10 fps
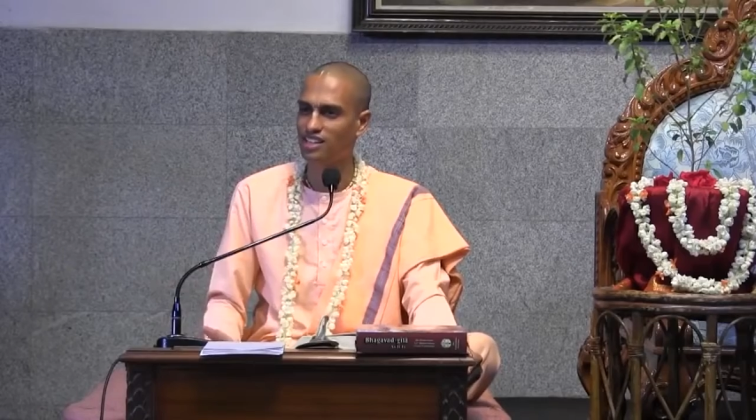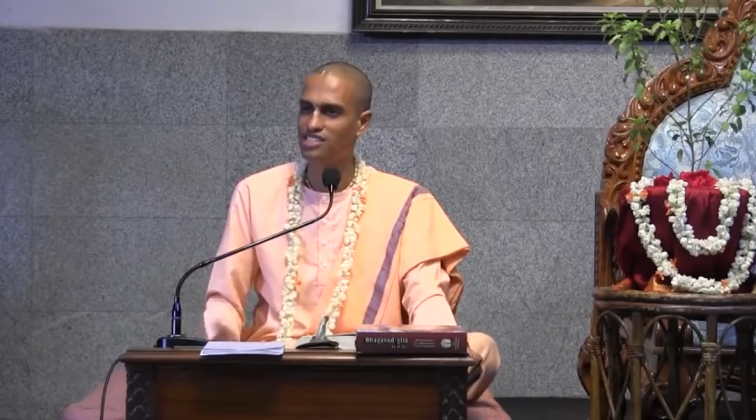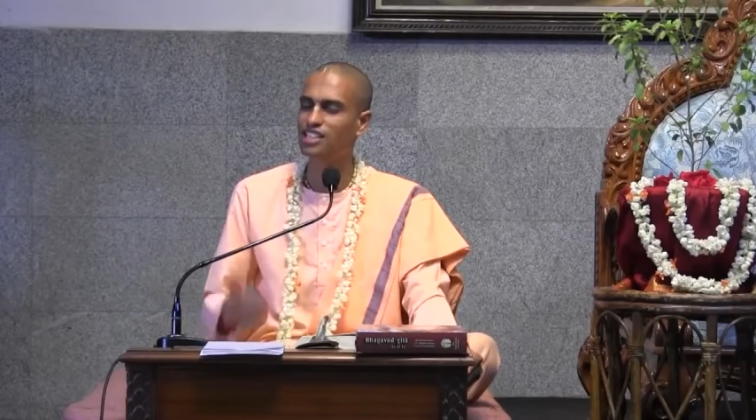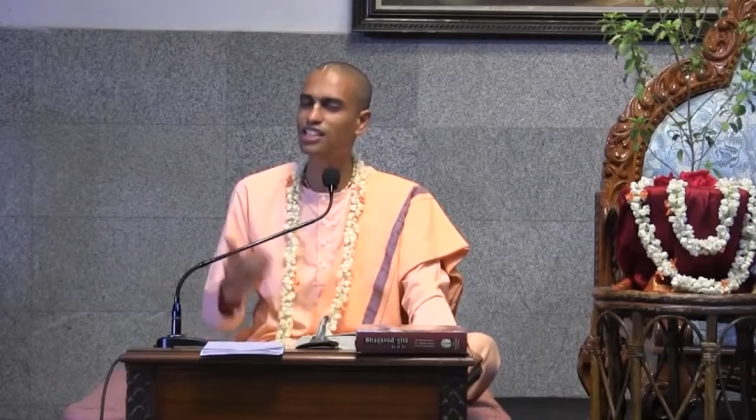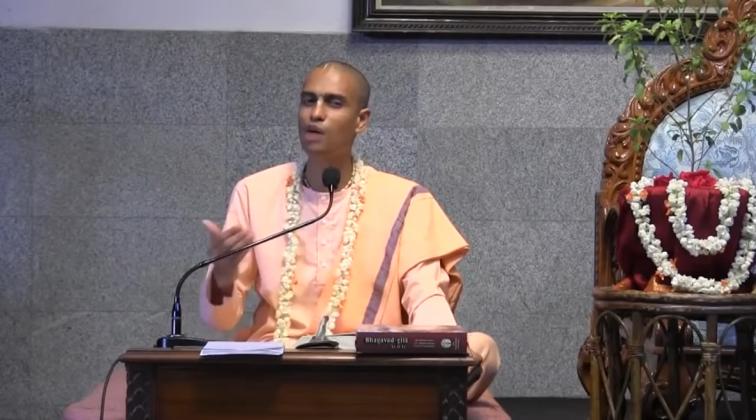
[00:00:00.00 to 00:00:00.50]

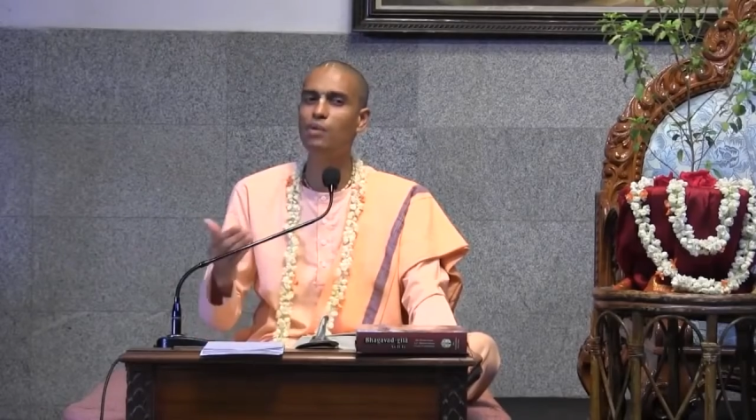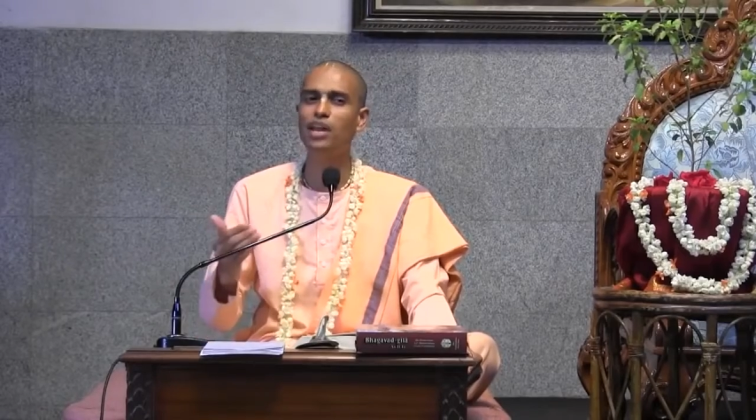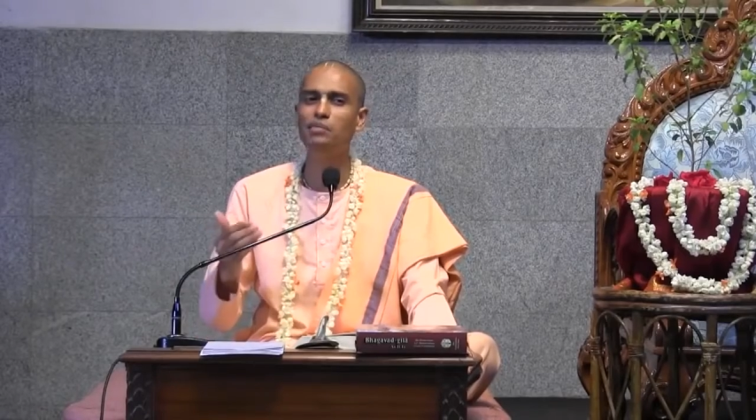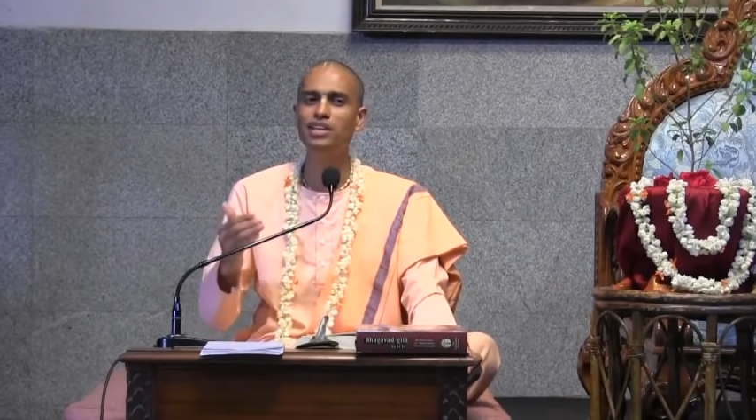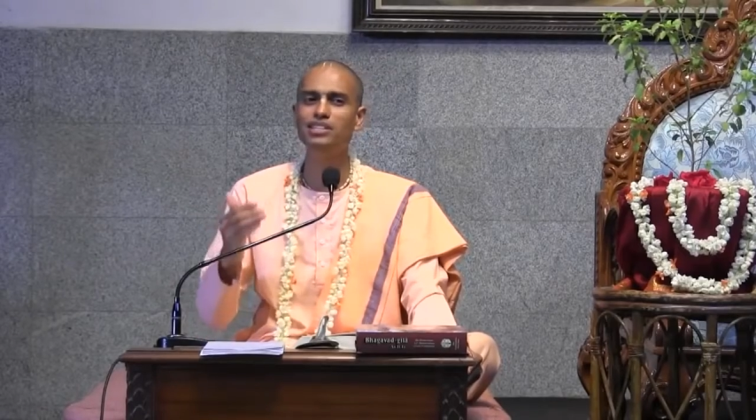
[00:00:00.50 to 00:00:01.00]

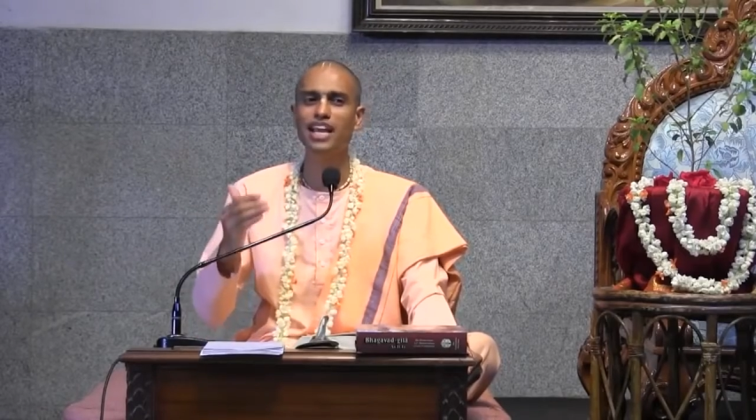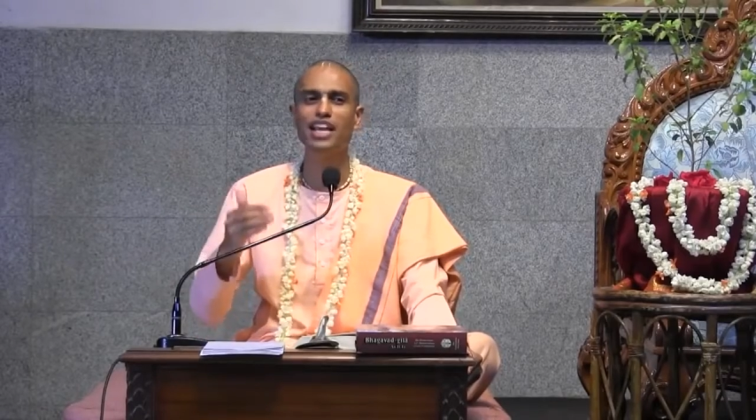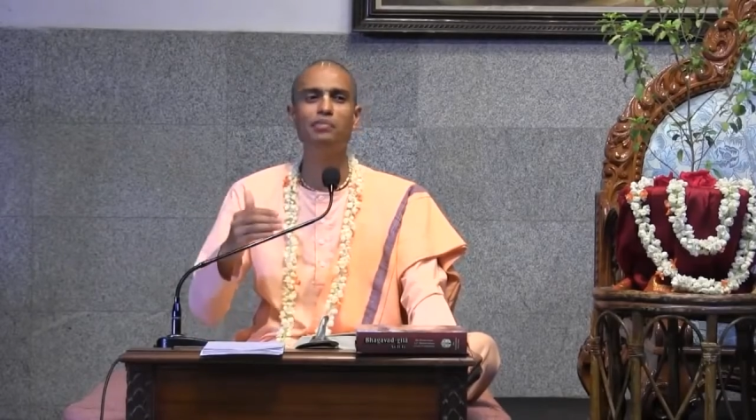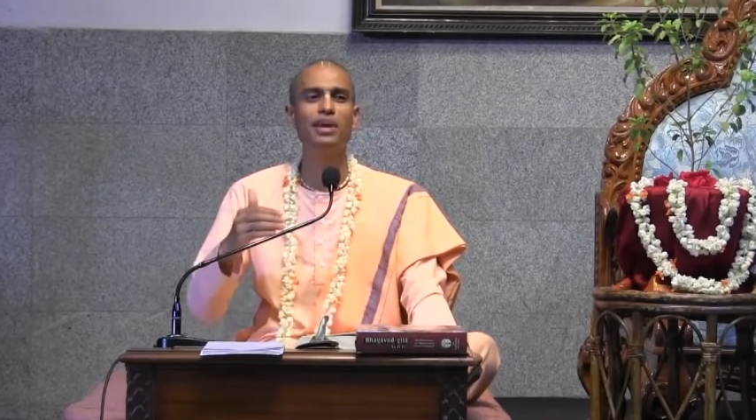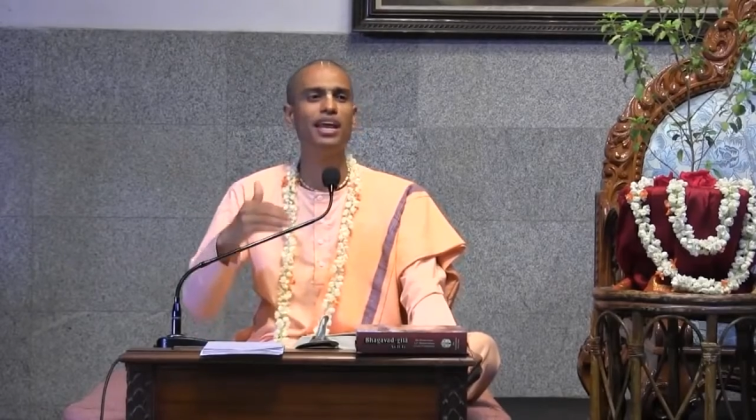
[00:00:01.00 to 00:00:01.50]
Chintamani means
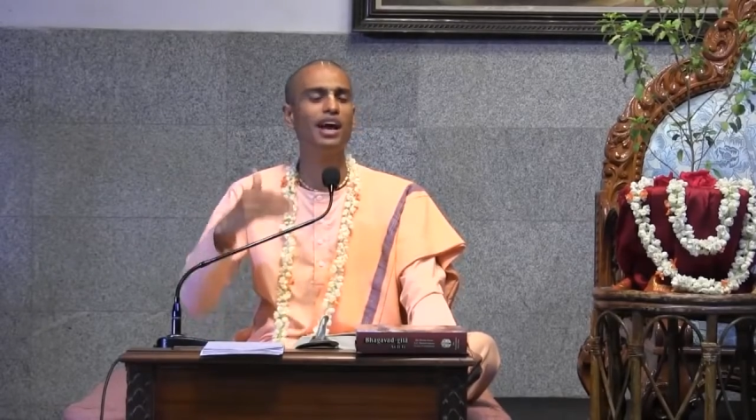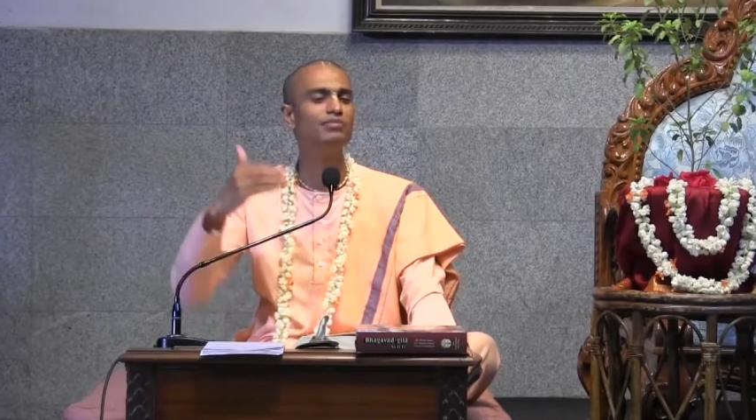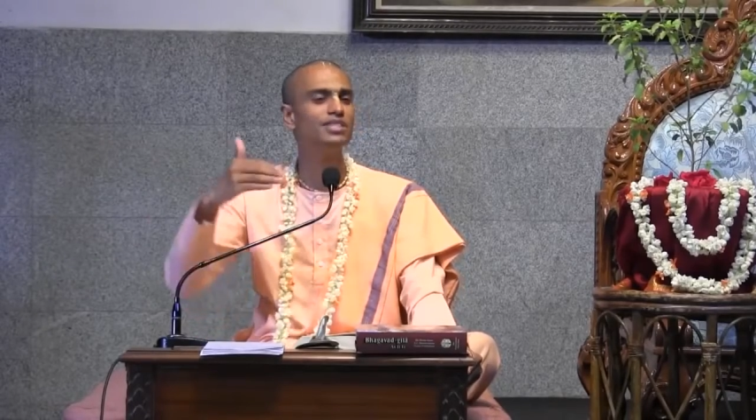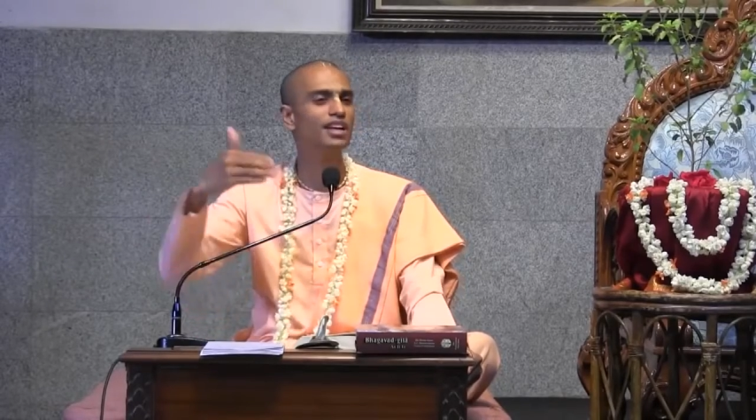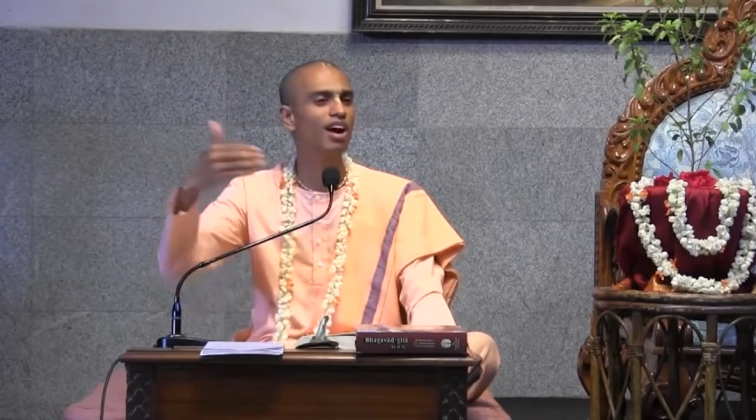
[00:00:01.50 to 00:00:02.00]
anybody
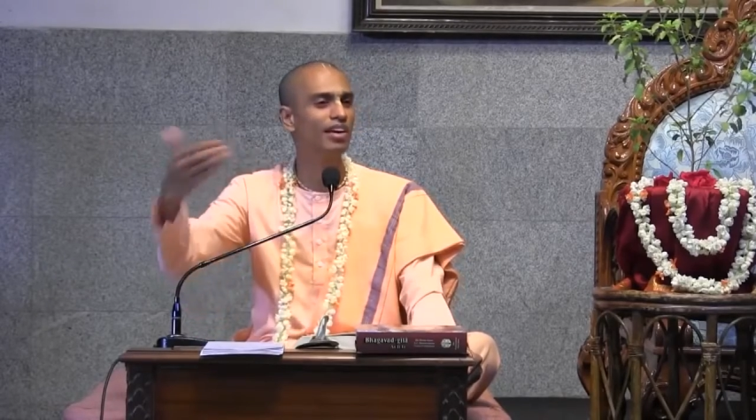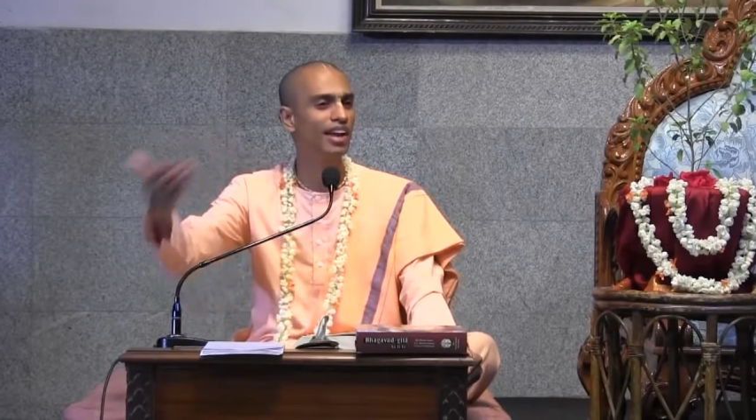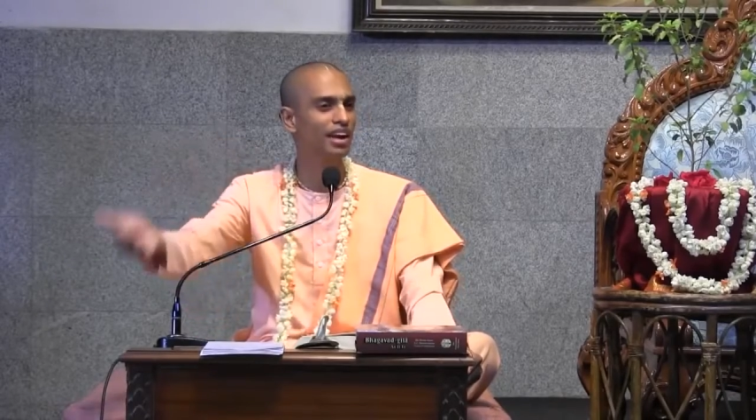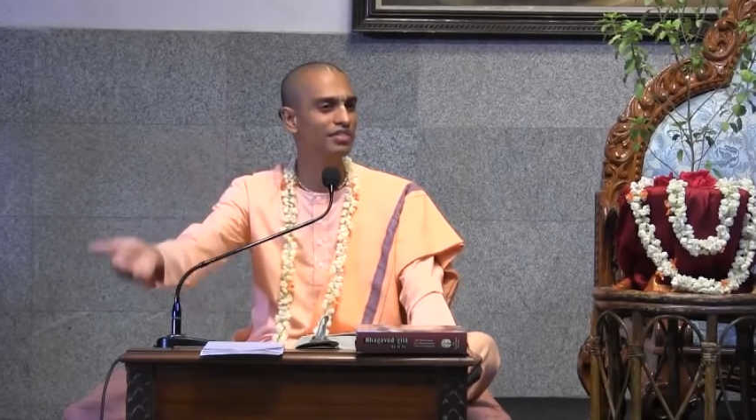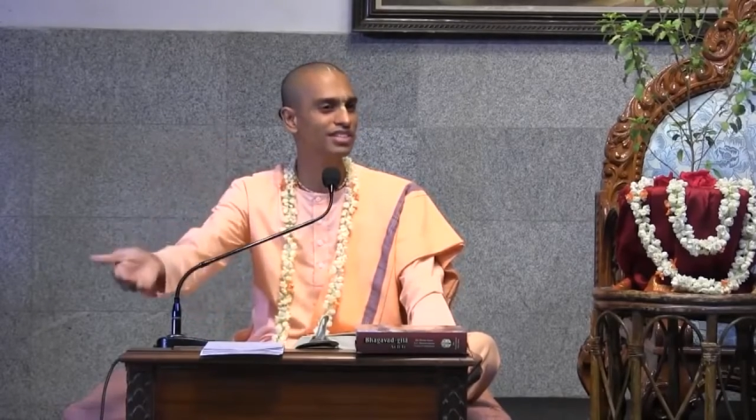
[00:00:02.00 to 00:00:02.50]
comes in
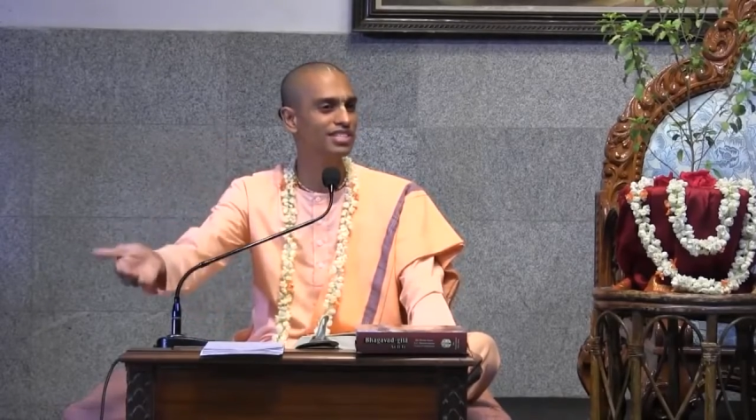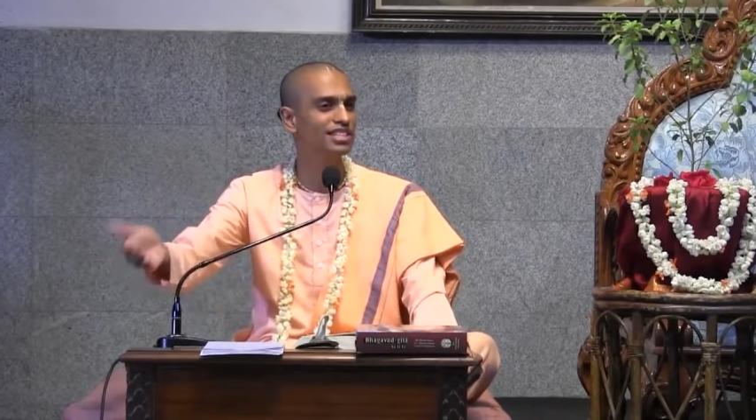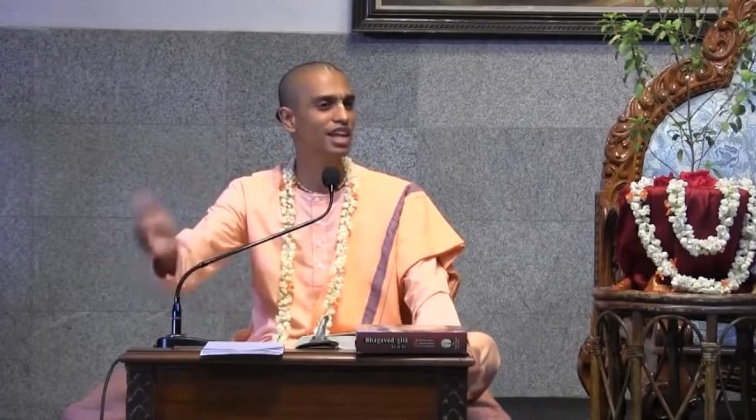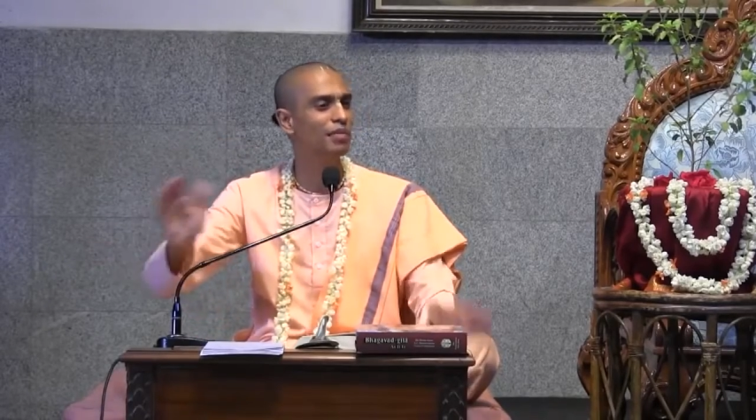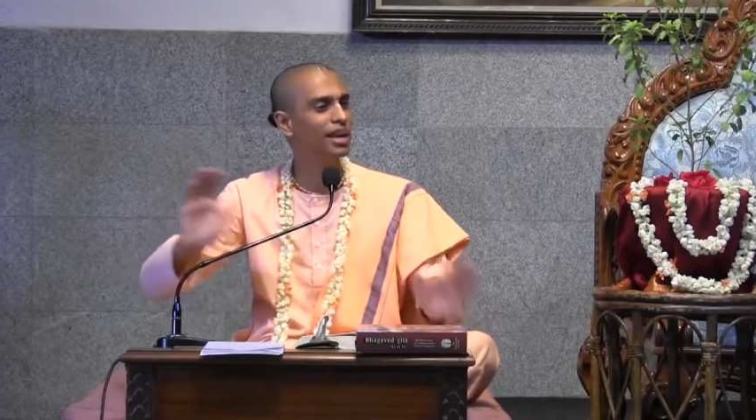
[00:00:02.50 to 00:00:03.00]
contact with
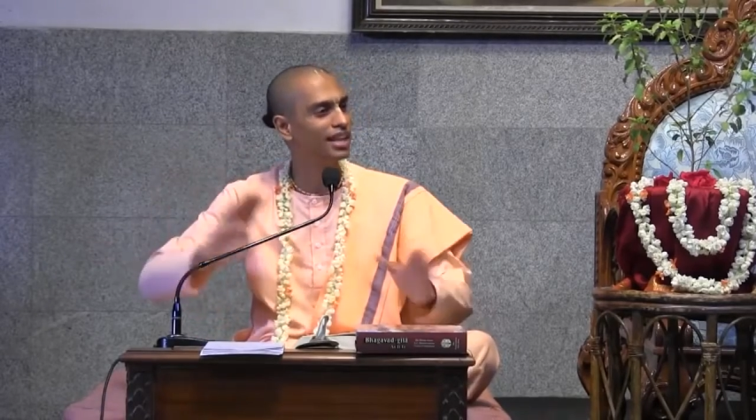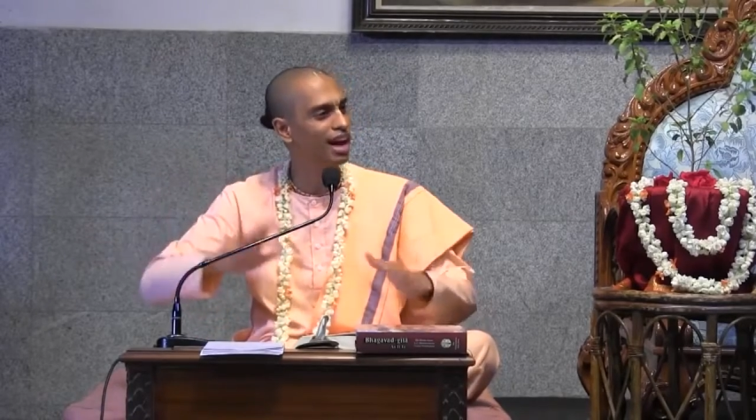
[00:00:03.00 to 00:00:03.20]
Chintamani,